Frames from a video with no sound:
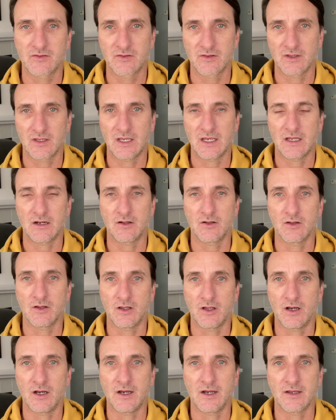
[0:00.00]
had a
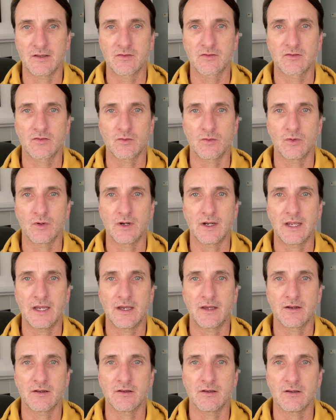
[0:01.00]
loss or
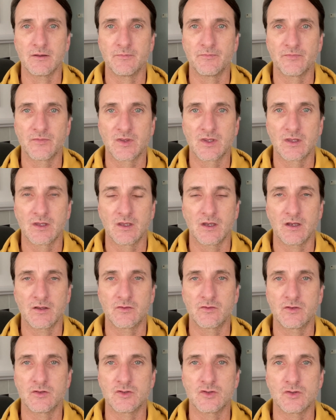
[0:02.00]
had a
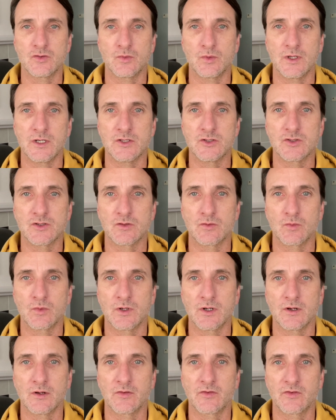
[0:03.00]
situation
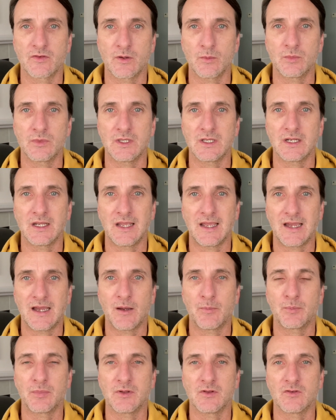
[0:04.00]
where something
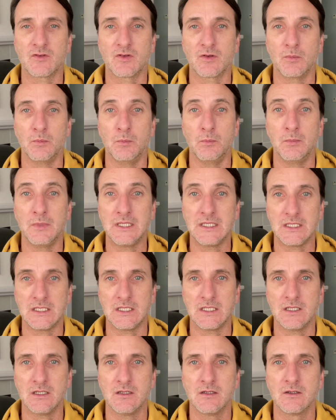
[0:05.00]
happened to
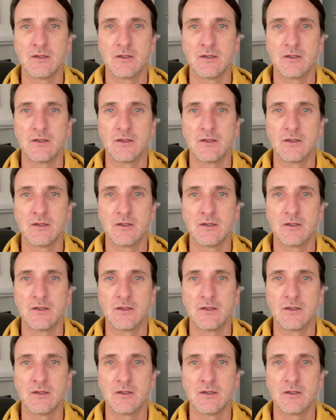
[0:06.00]
me